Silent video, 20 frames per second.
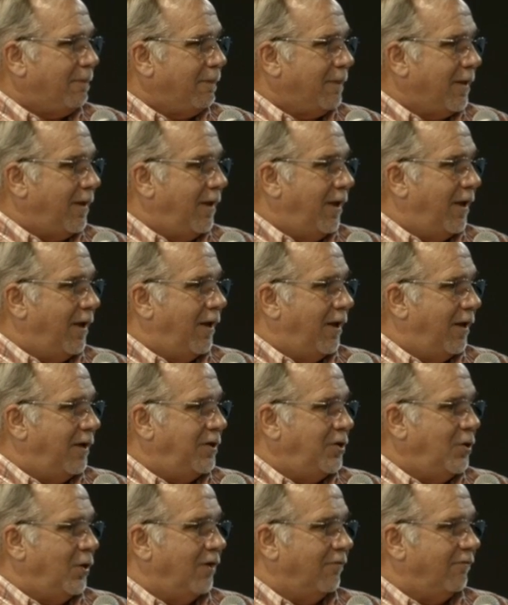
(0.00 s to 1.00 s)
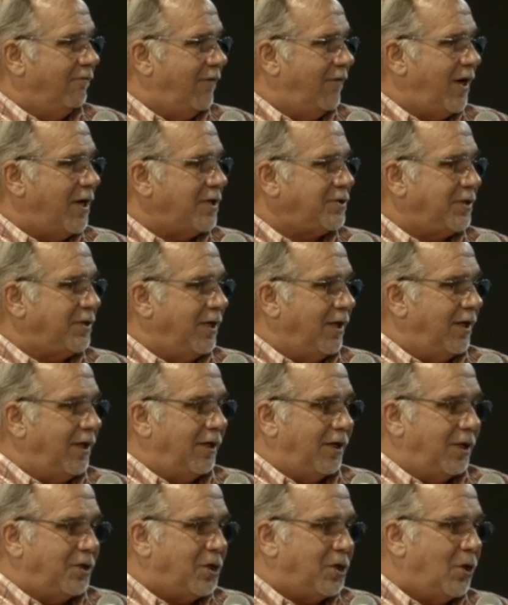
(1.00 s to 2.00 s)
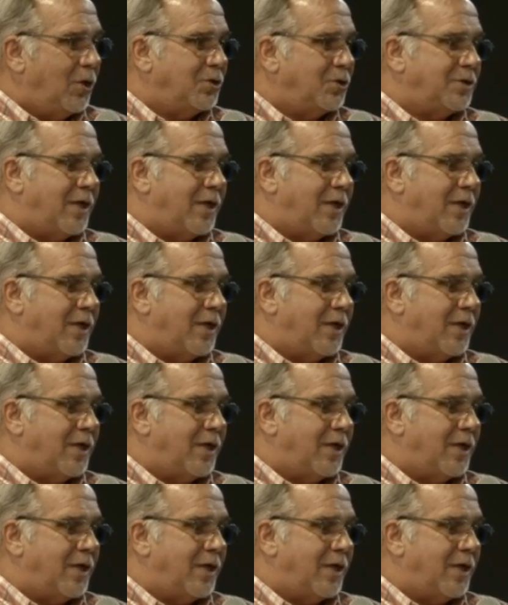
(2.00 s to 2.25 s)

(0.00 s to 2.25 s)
and you invest in it, and it turns